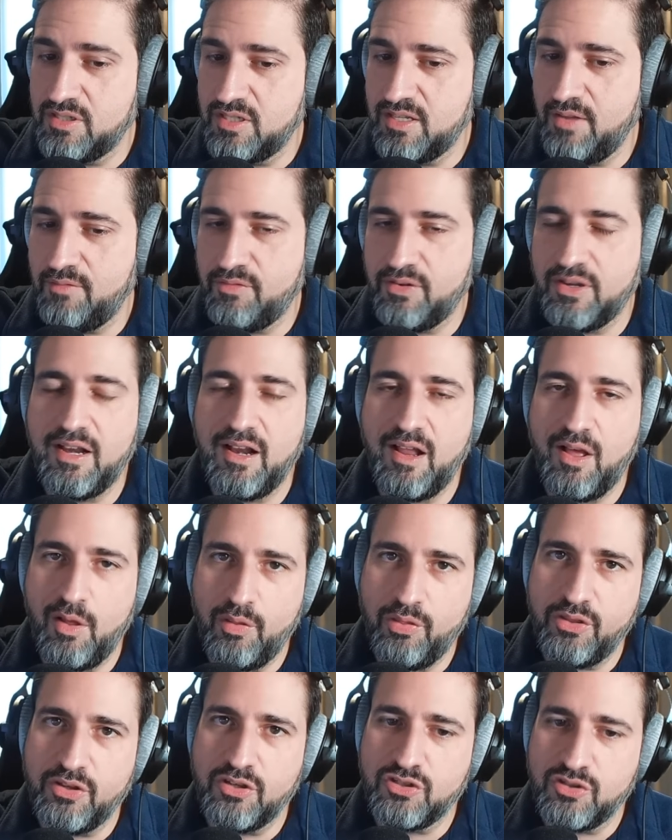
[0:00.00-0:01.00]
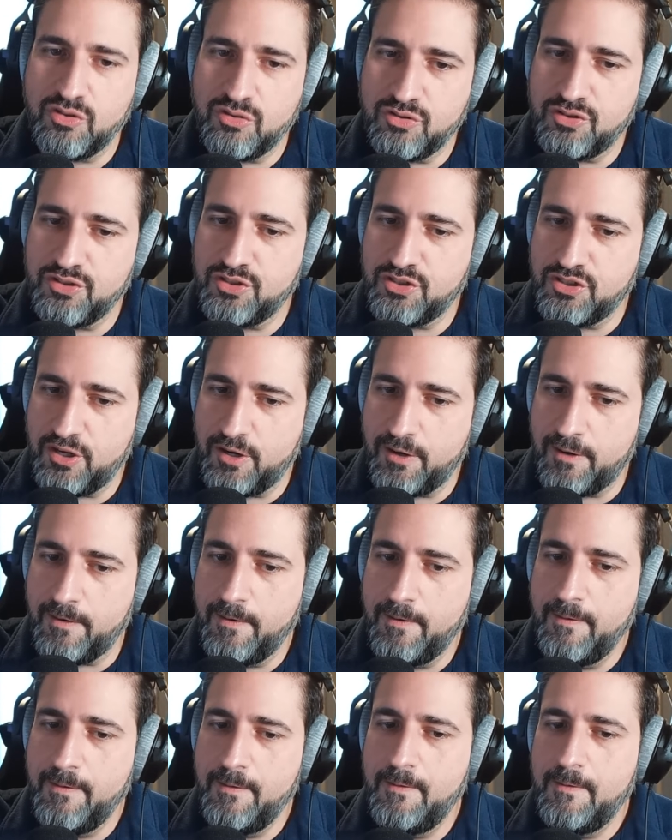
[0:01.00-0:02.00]
significant health issues this
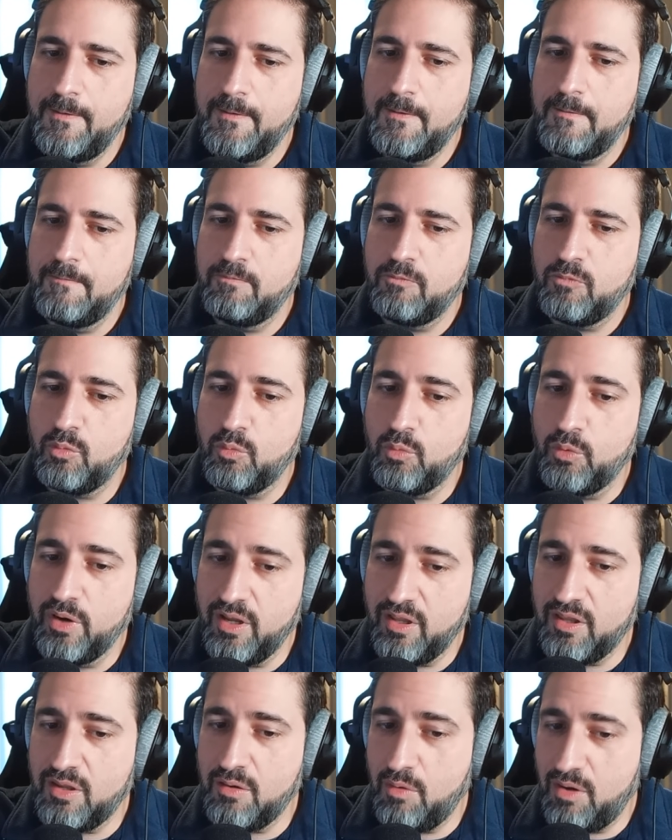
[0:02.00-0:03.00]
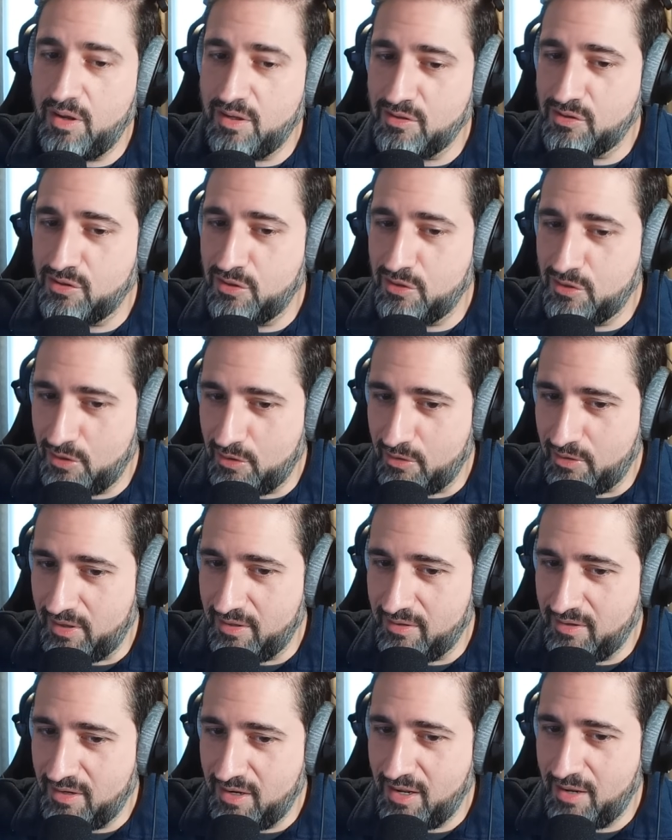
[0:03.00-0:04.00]
year, really wants to do
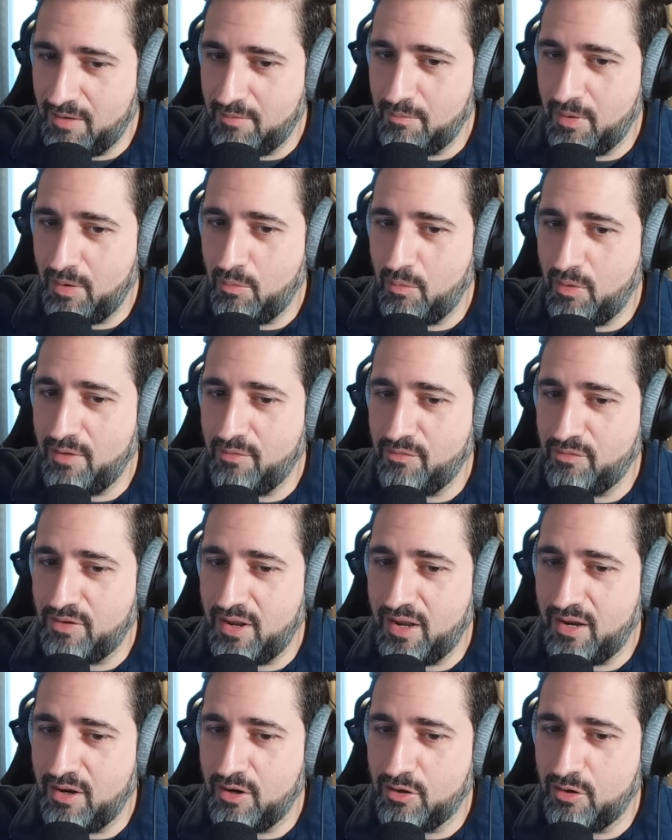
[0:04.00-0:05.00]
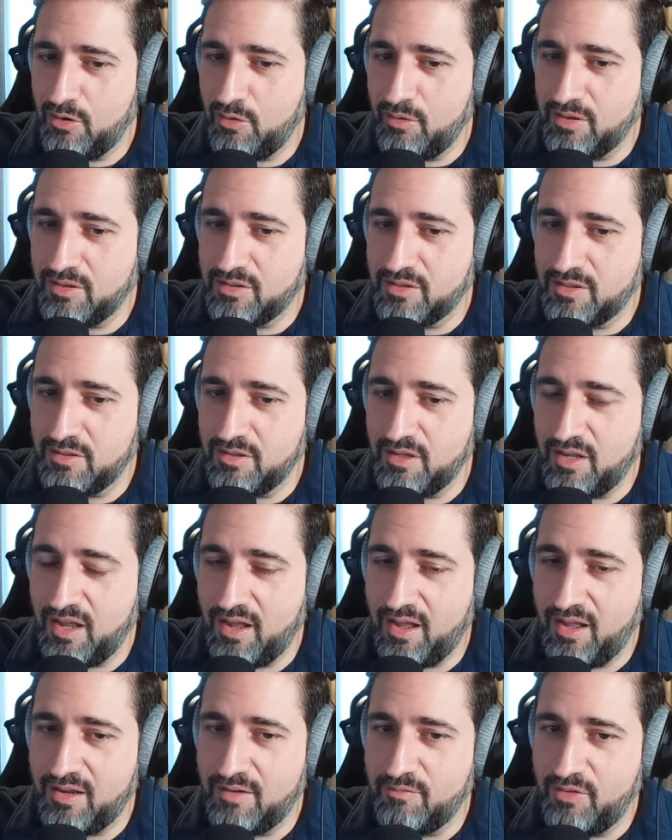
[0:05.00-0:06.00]
it. And my wife and I are going
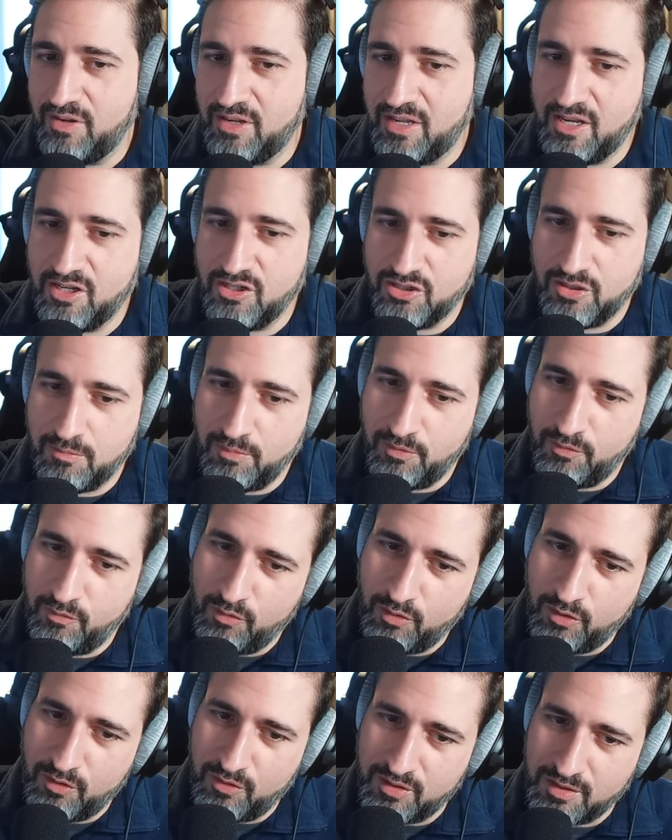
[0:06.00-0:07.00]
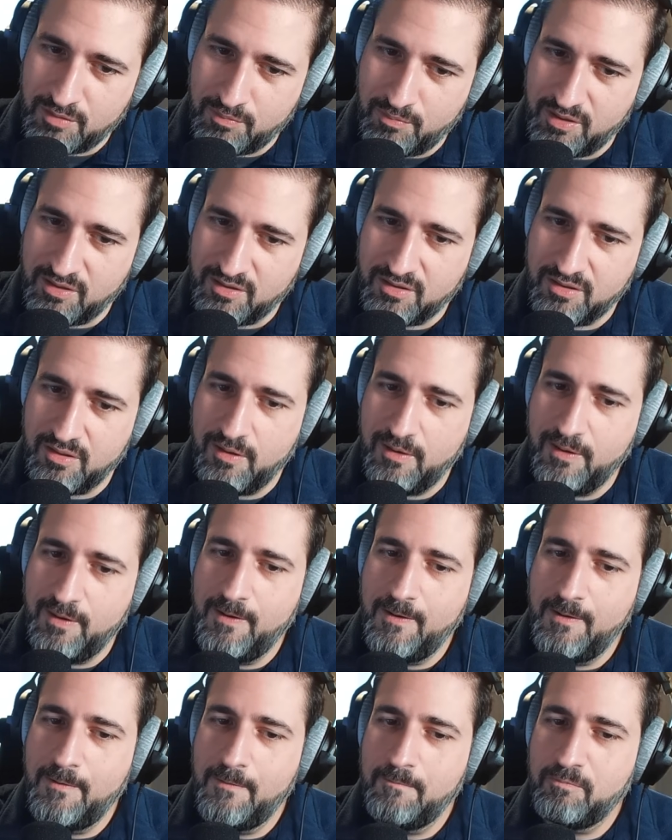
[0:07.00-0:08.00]
on vacation before Christmas.
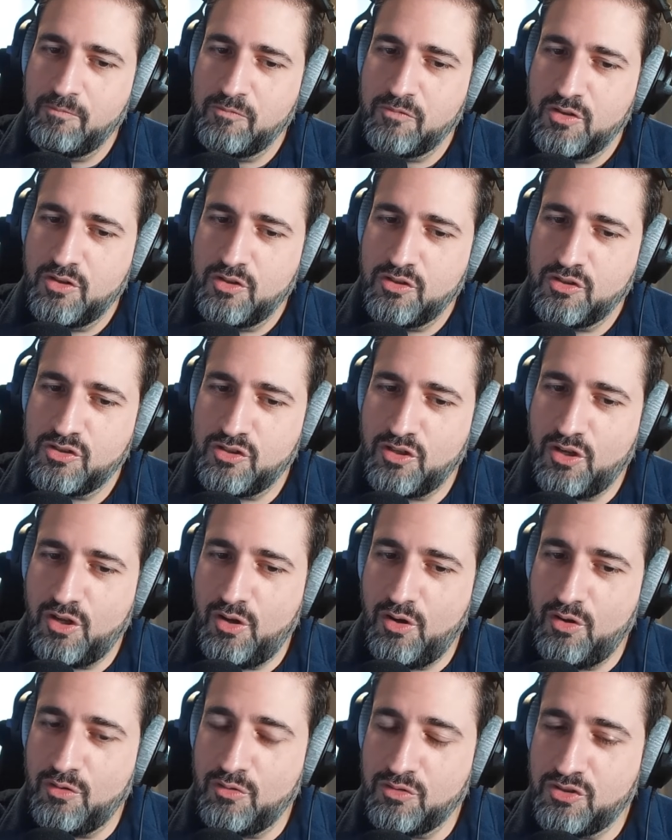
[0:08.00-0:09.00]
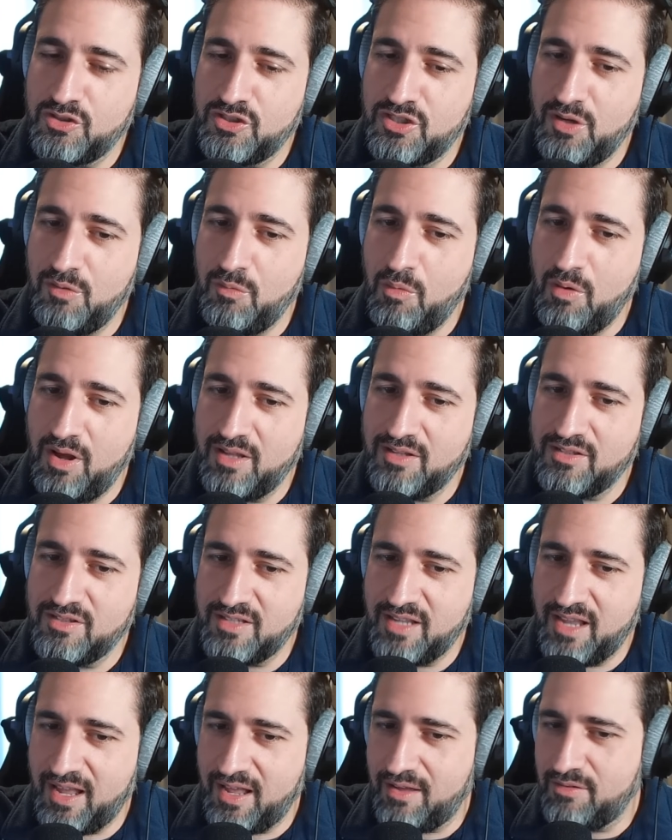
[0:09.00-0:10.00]
So she
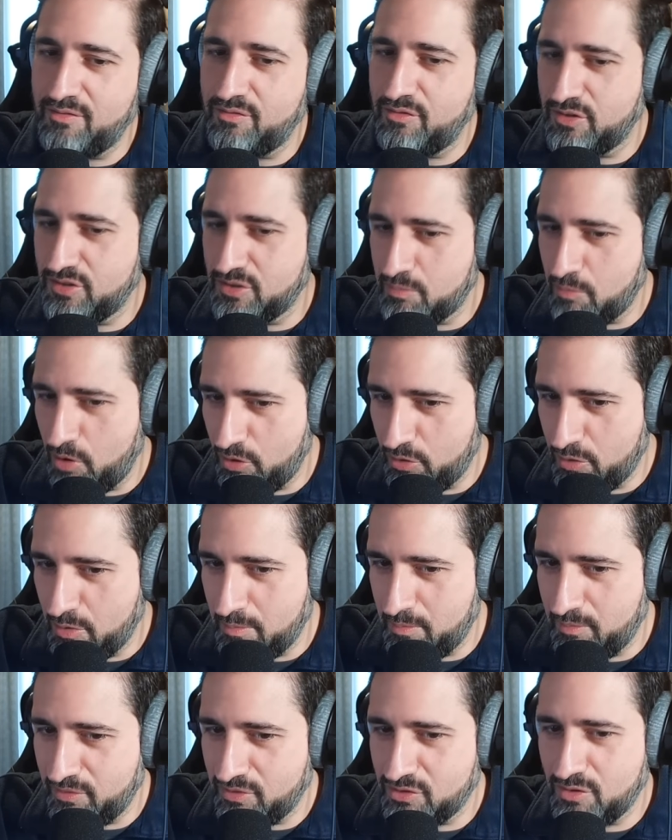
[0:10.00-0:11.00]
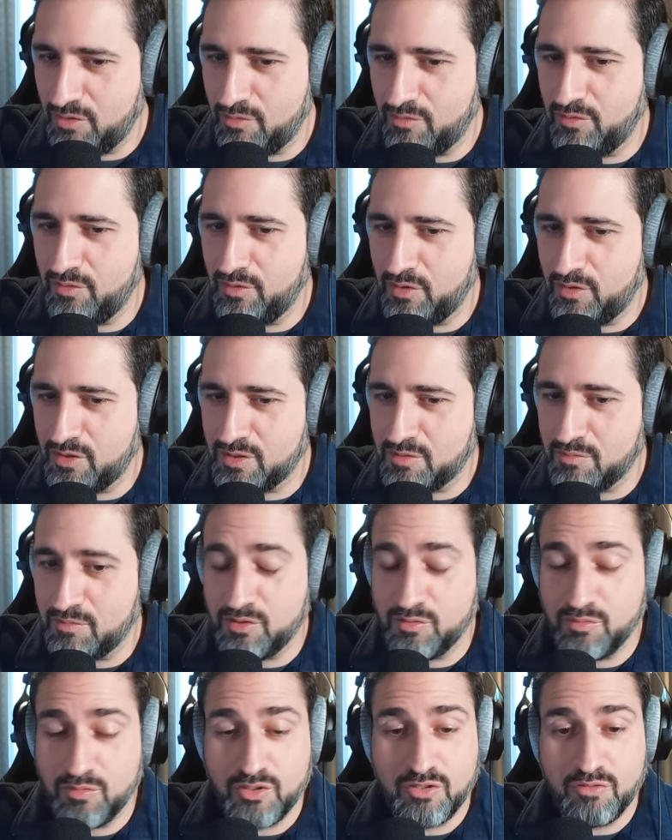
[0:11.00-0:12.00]
wants to have a small group of us over for
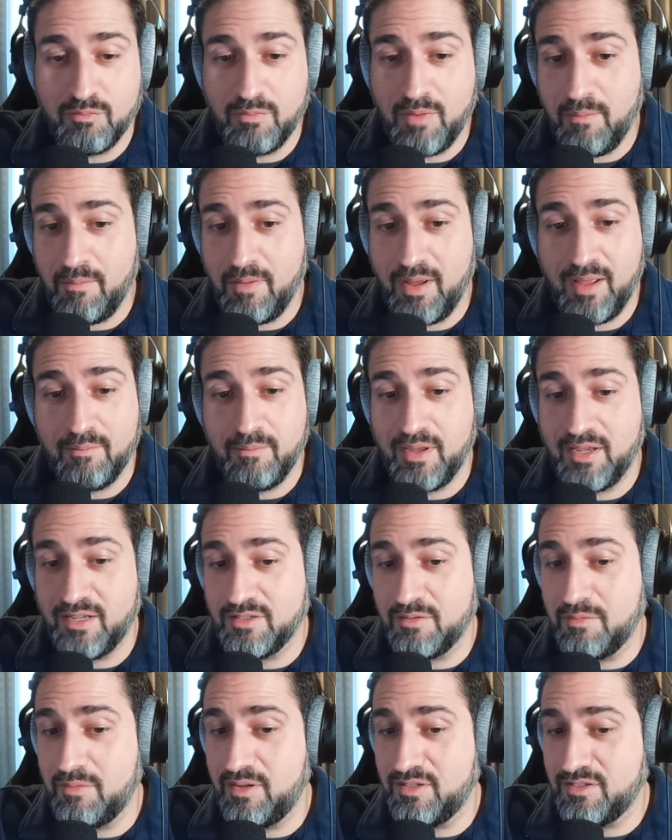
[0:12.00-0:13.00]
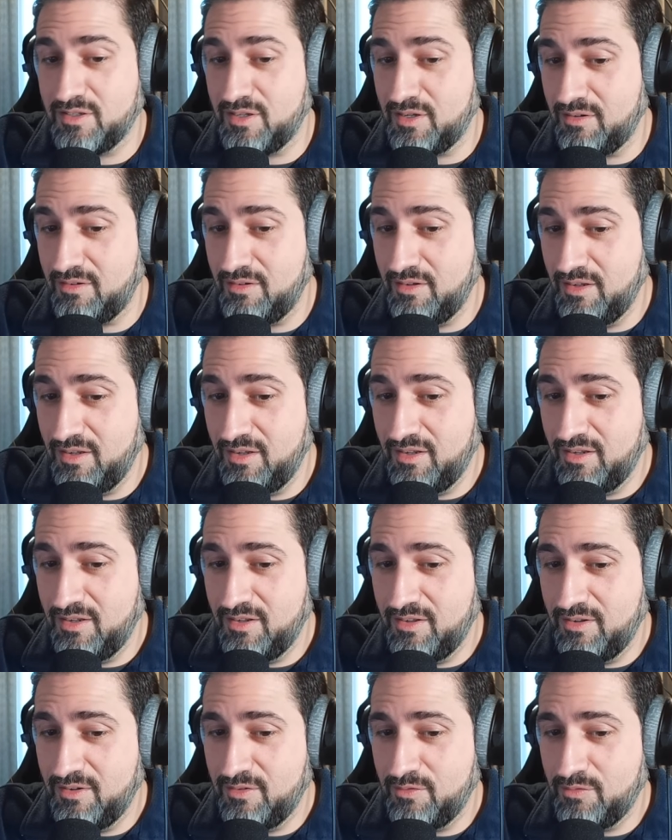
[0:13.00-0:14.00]
Christmas, which my mom makes amazing
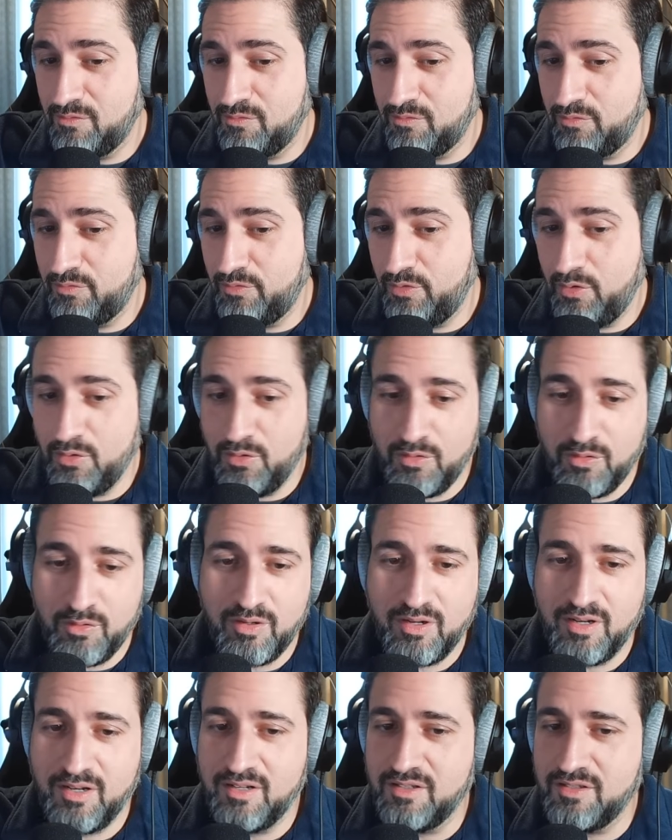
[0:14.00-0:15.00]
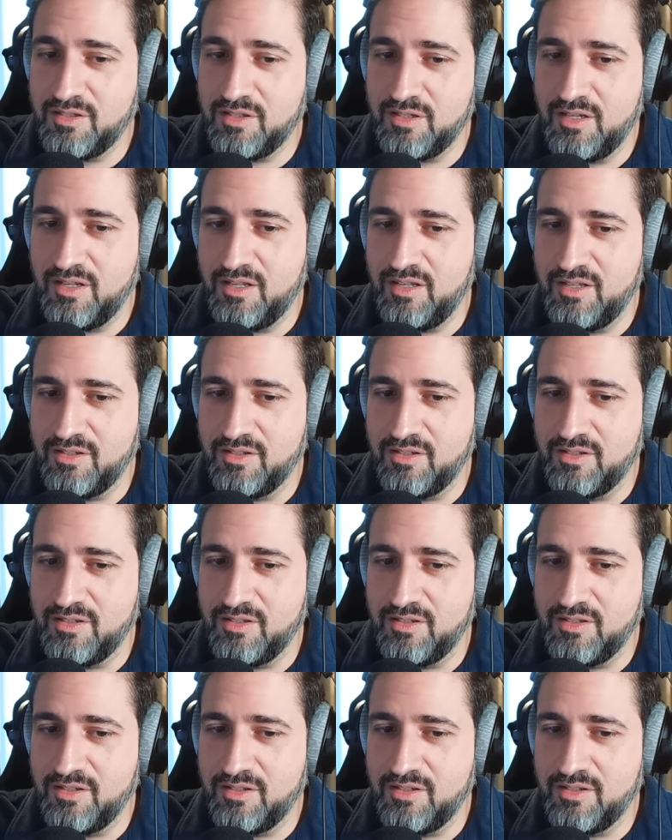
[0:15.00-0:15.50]
food and is